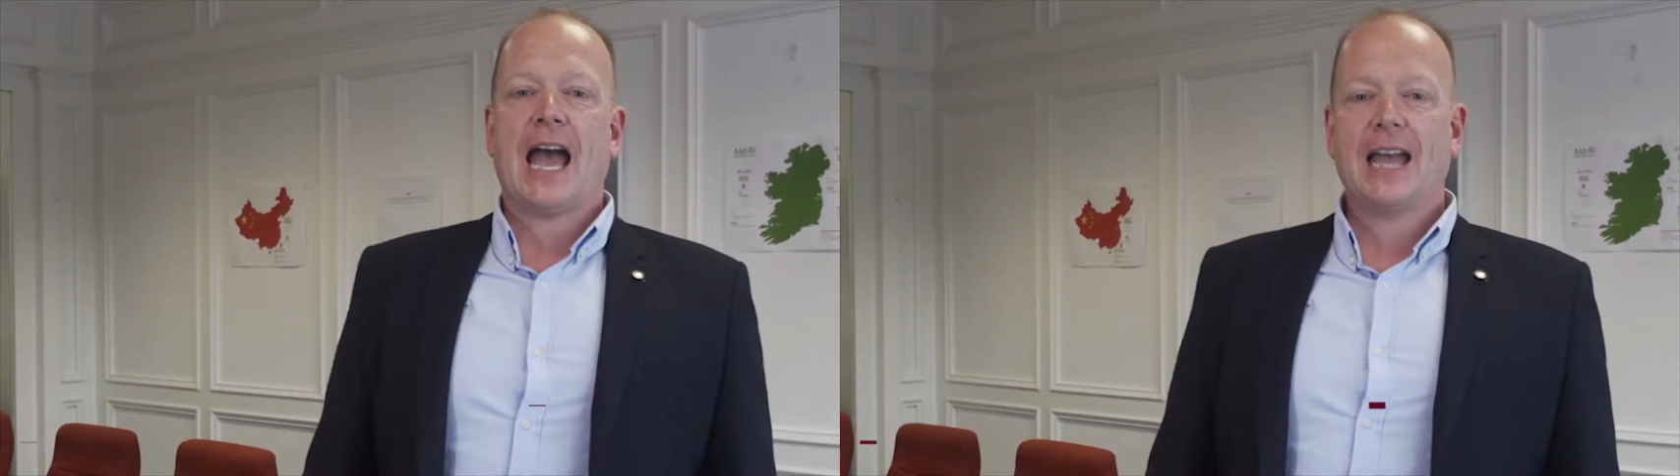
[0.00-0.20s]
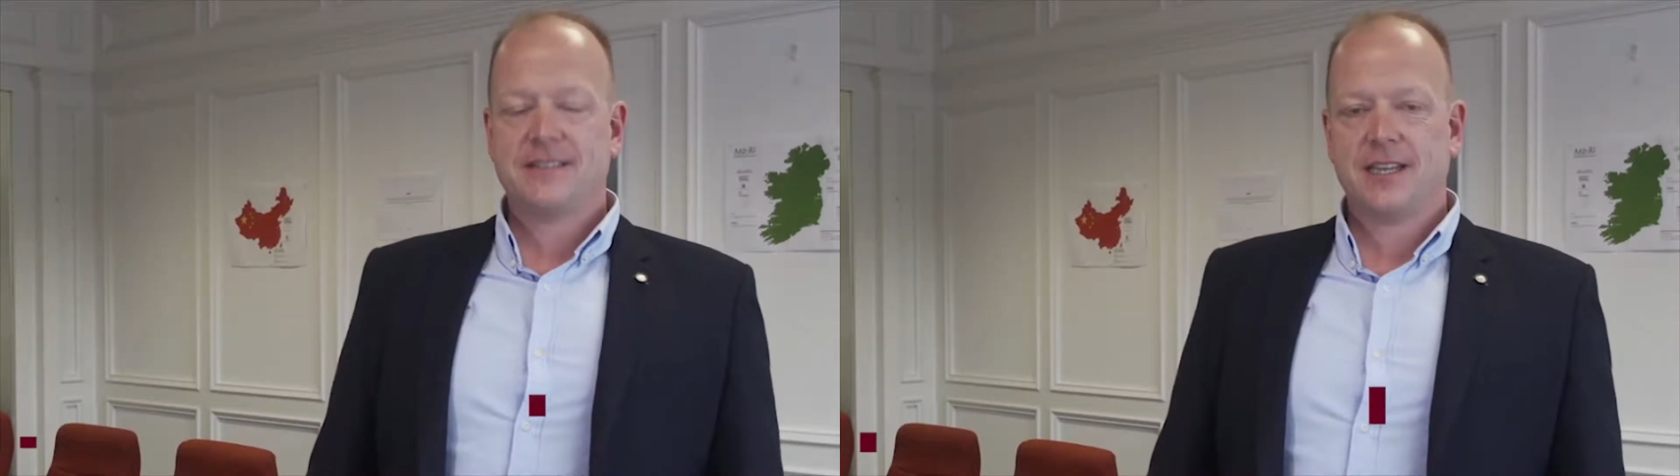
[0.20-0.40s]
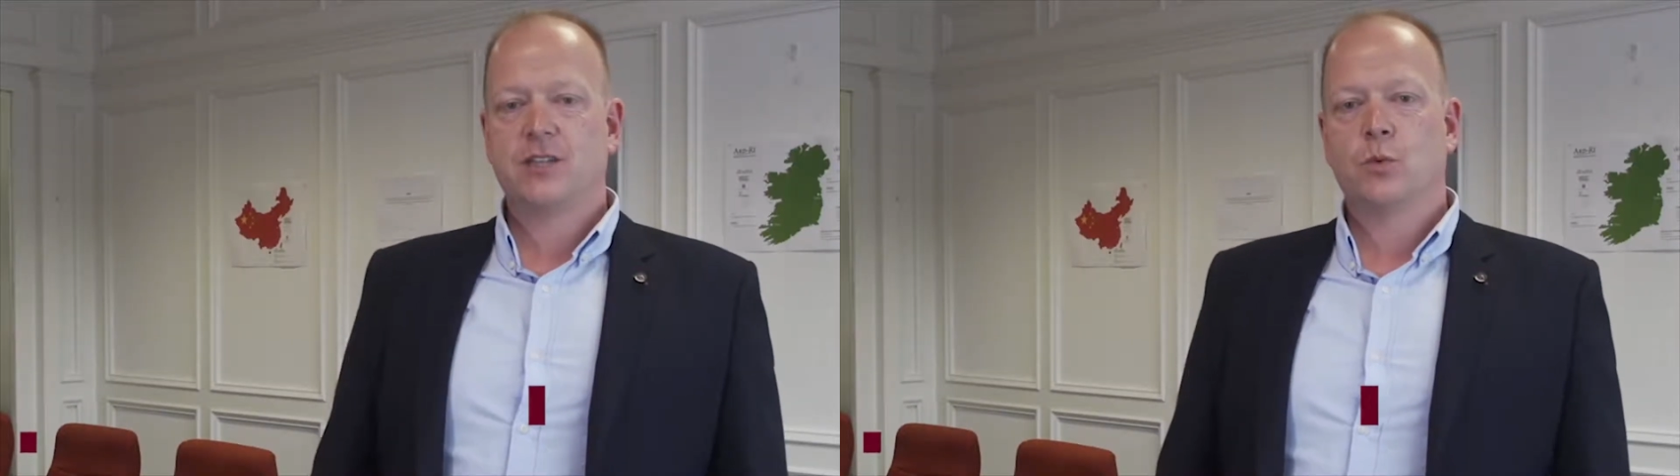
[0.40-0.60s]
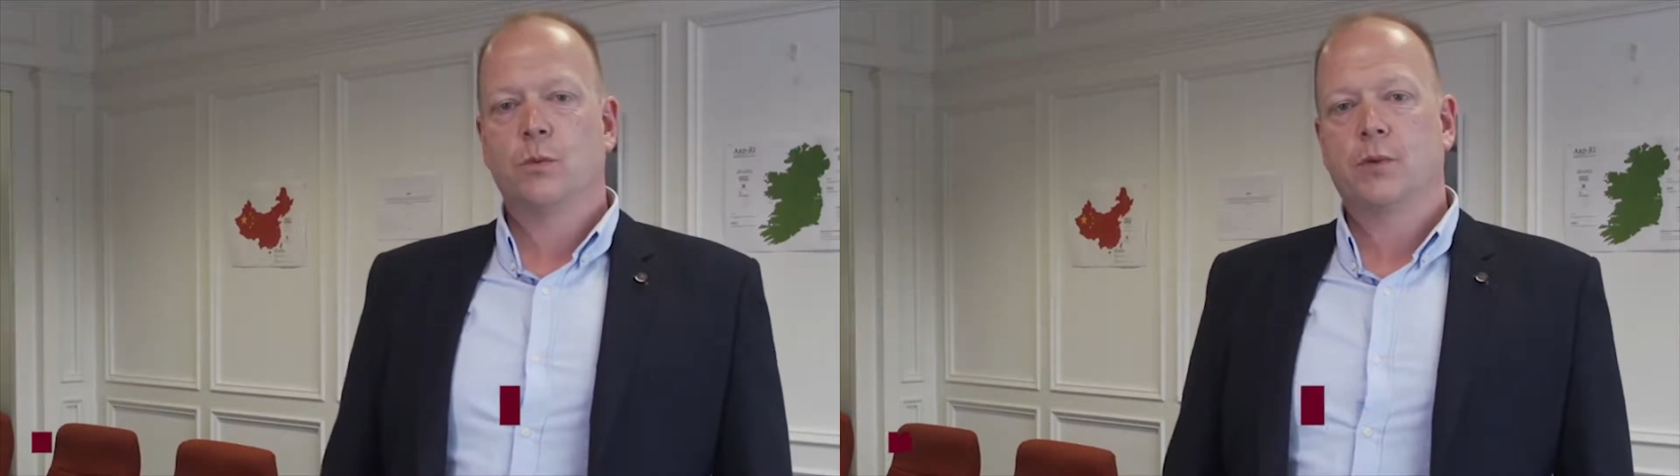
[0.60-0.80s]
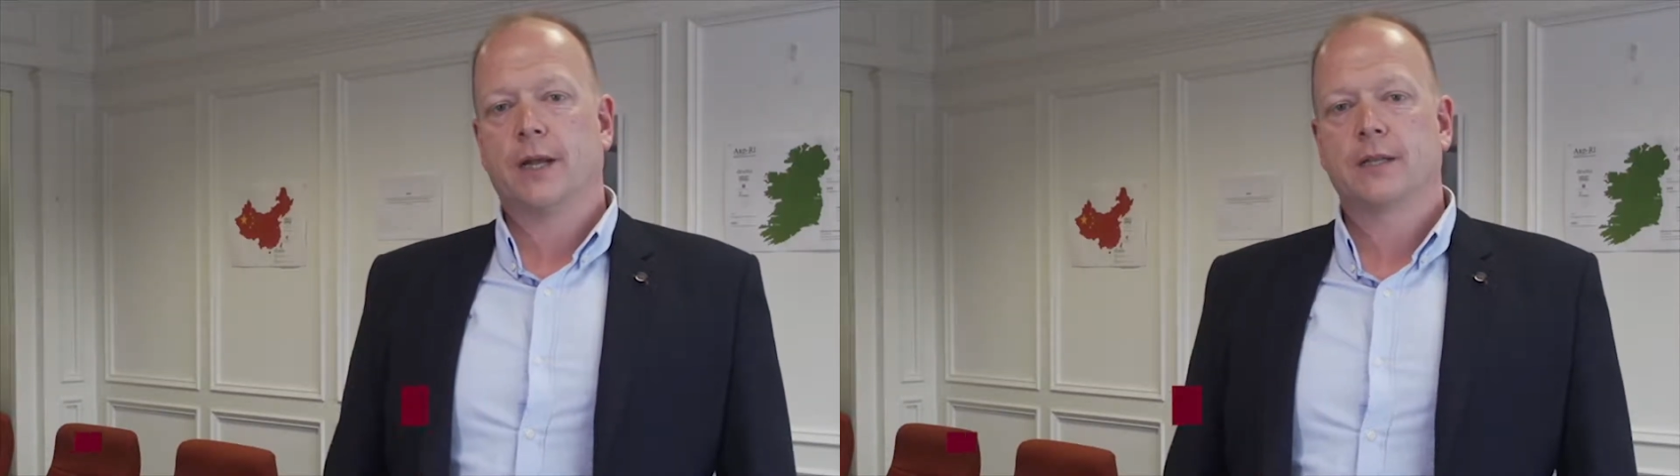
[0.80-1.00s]
At Déanta
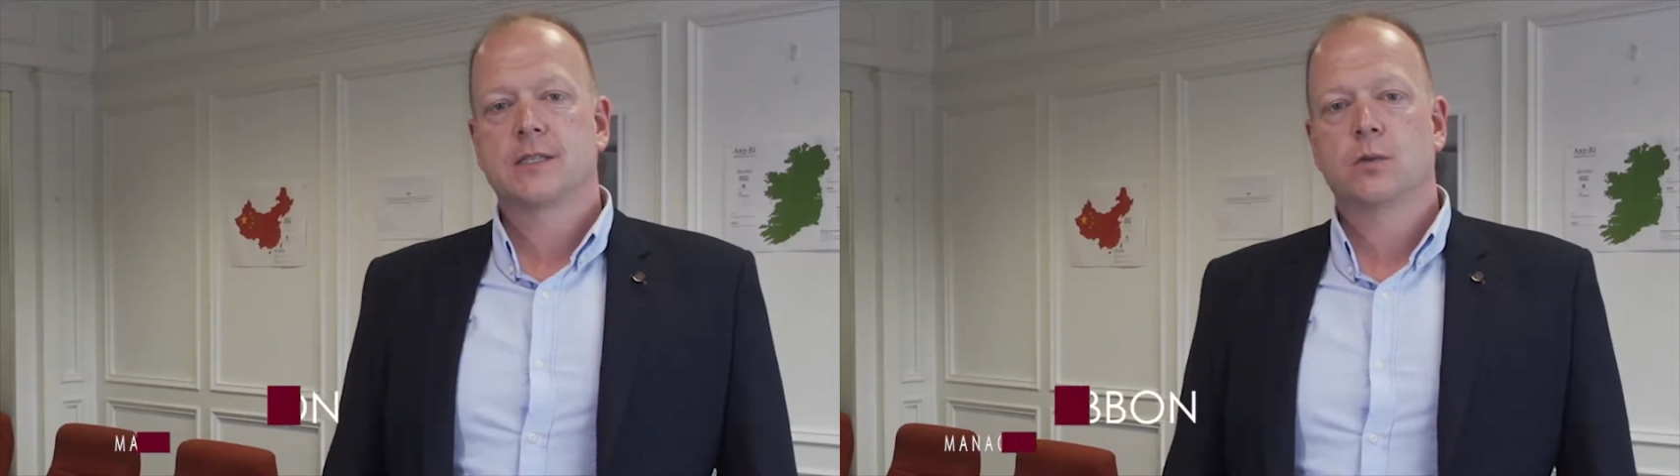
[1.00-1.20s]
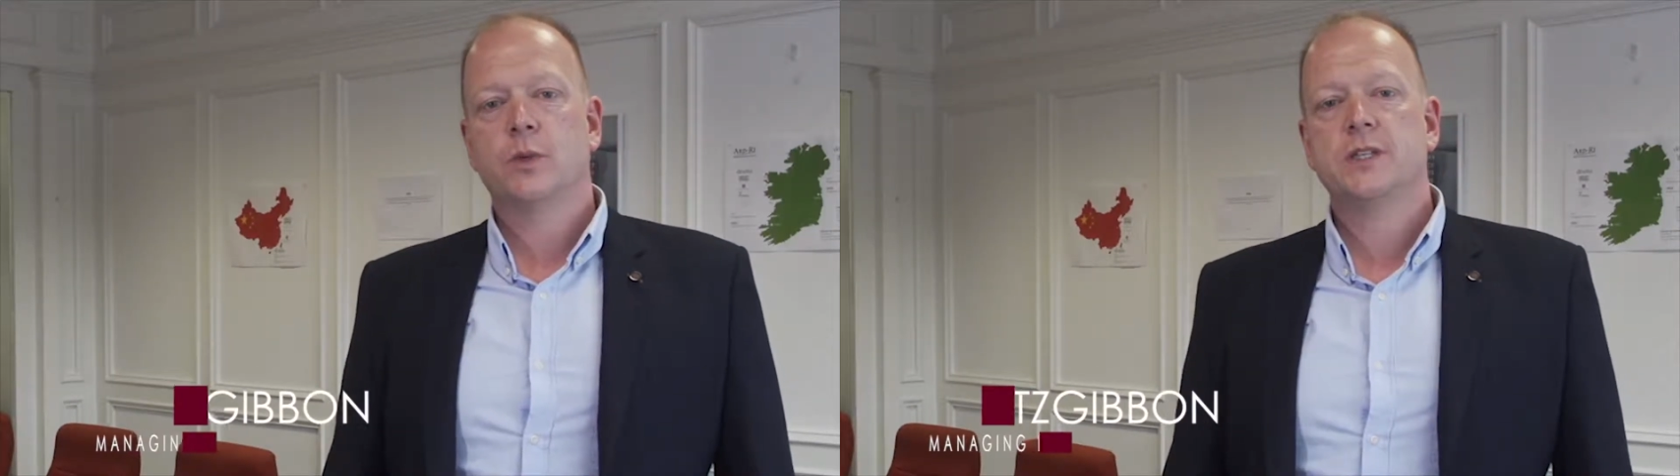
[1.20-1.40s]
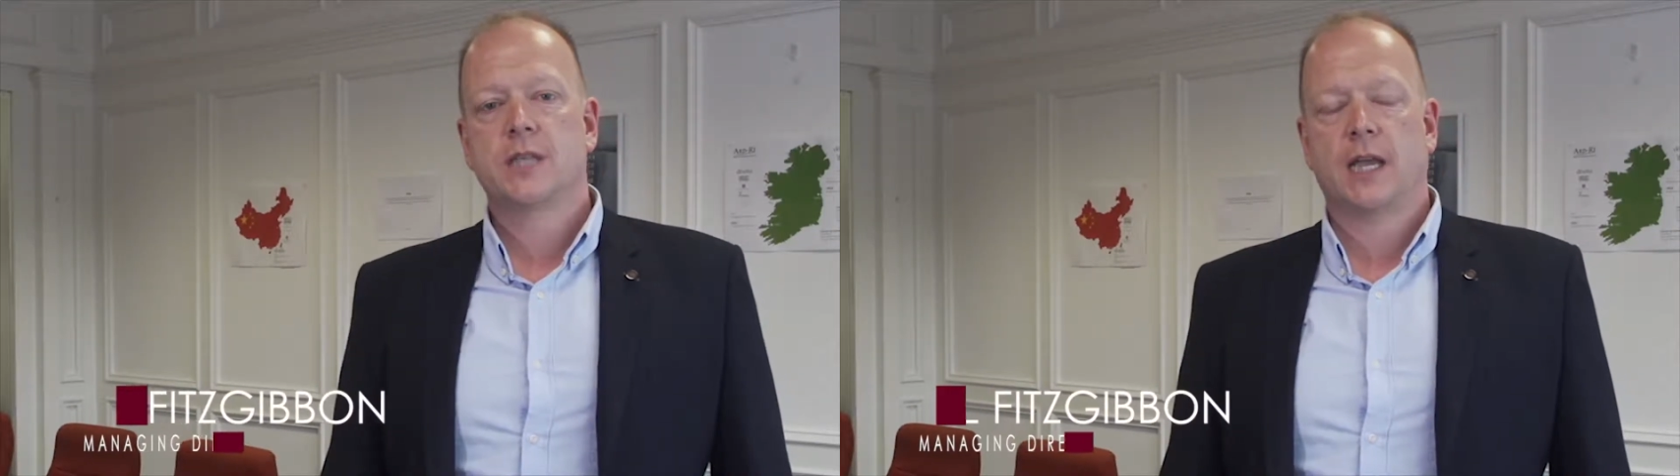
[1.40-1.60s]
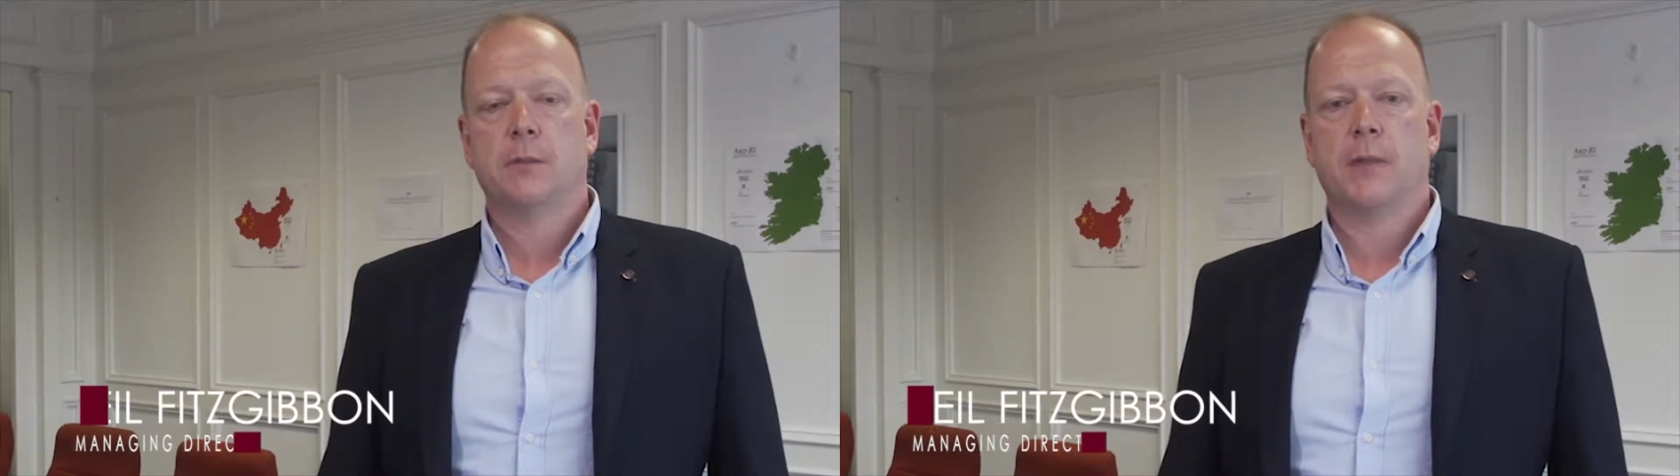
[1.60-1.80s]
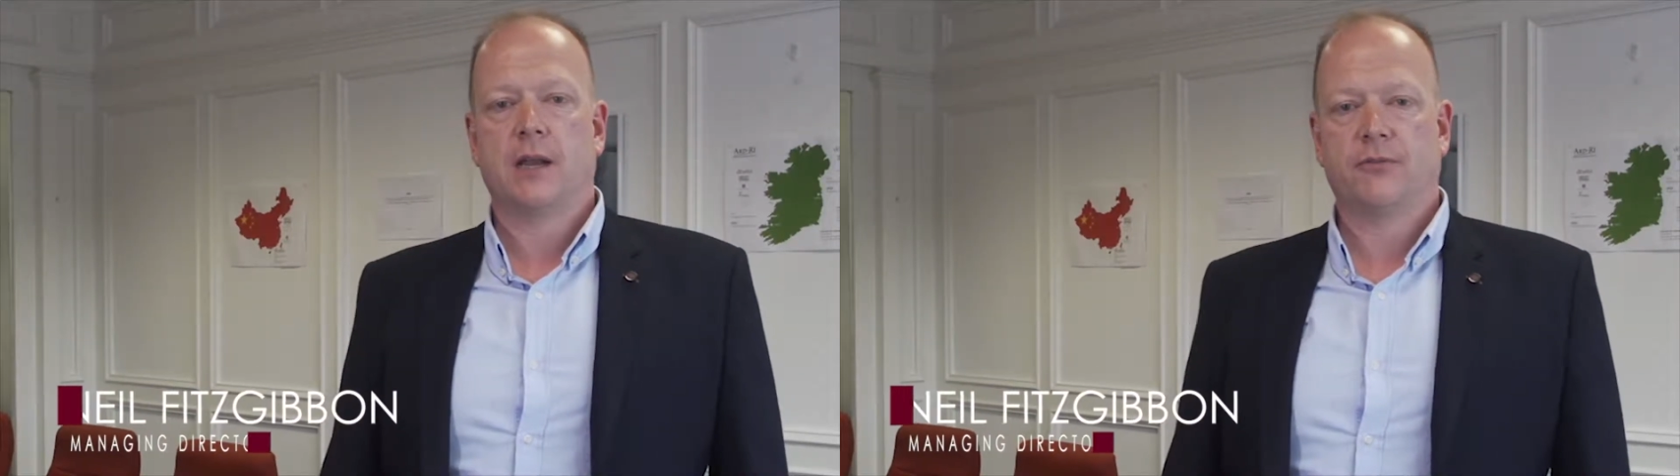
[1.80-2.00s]
Wood Products, we design
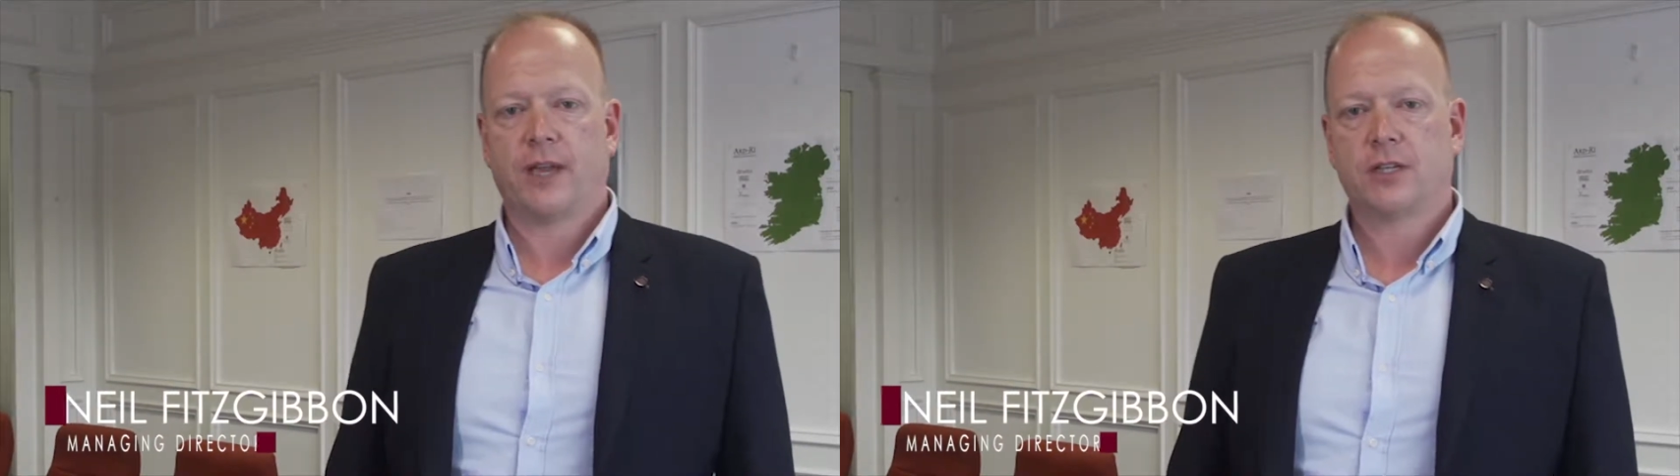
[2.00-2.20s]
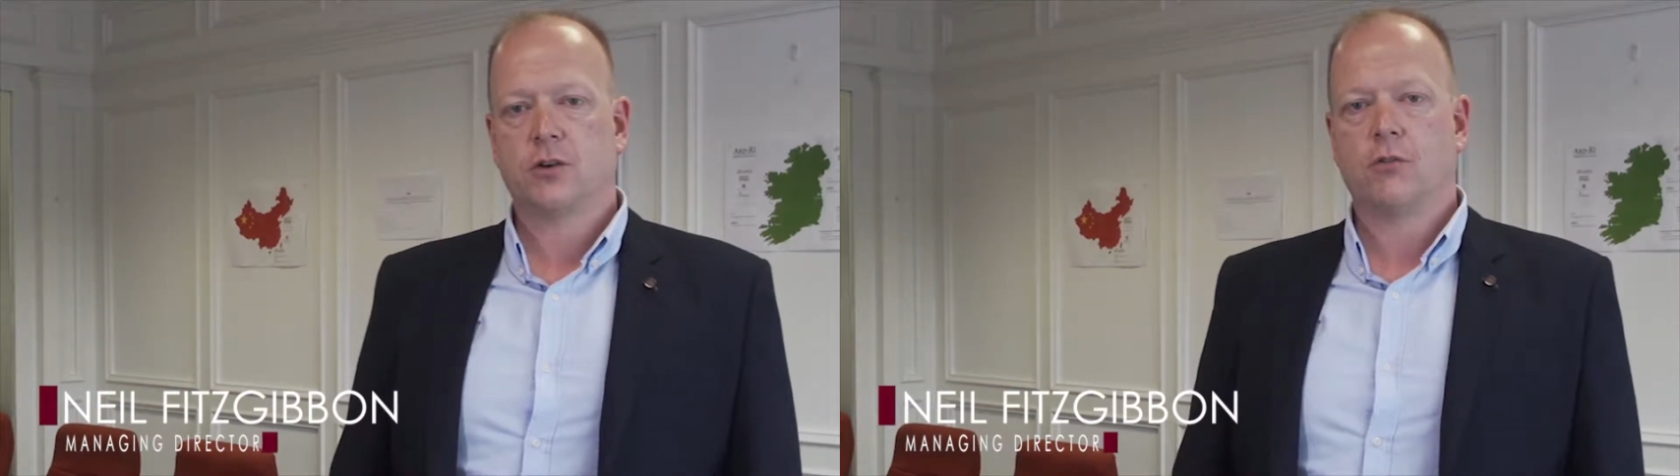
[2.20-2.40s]
and manufacture